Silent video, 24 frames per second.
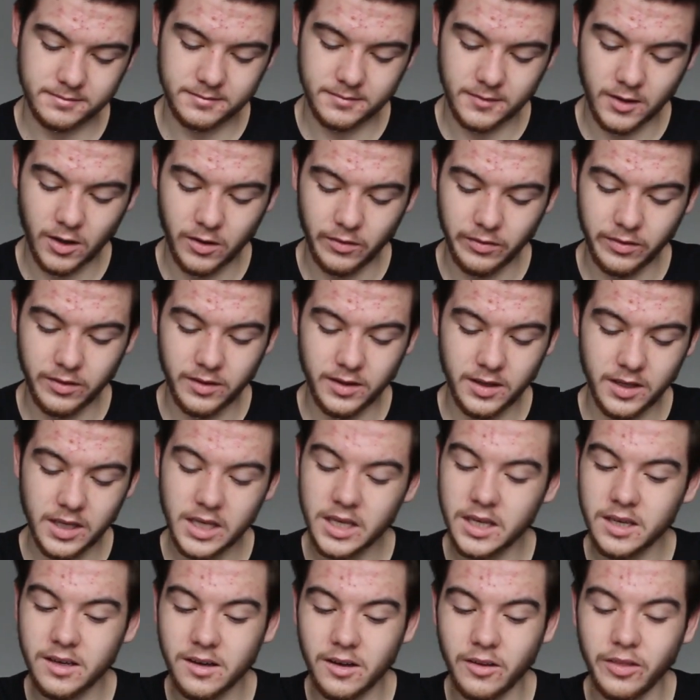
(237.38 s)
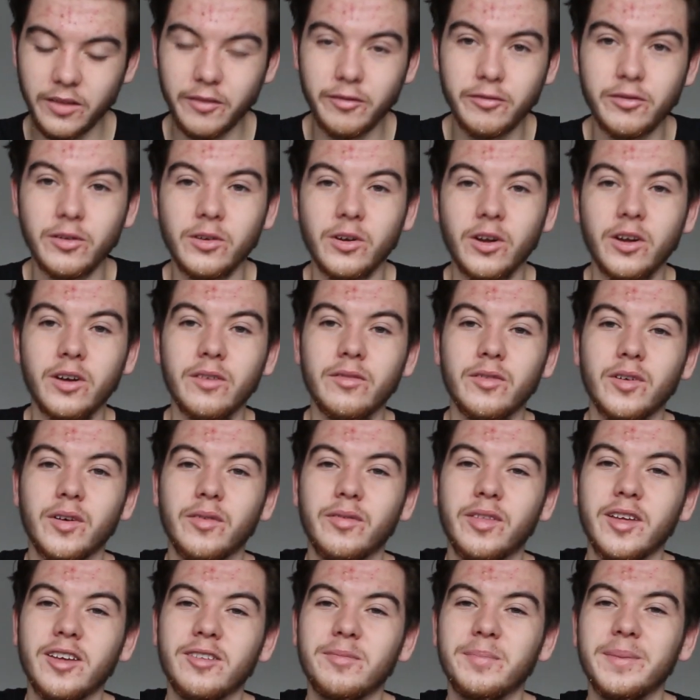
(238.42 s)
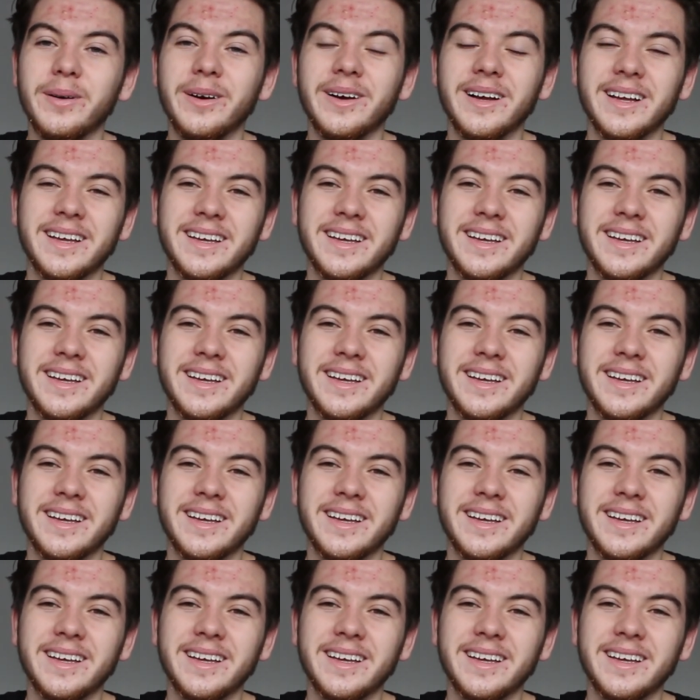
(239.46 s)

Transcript: on the front cover of this book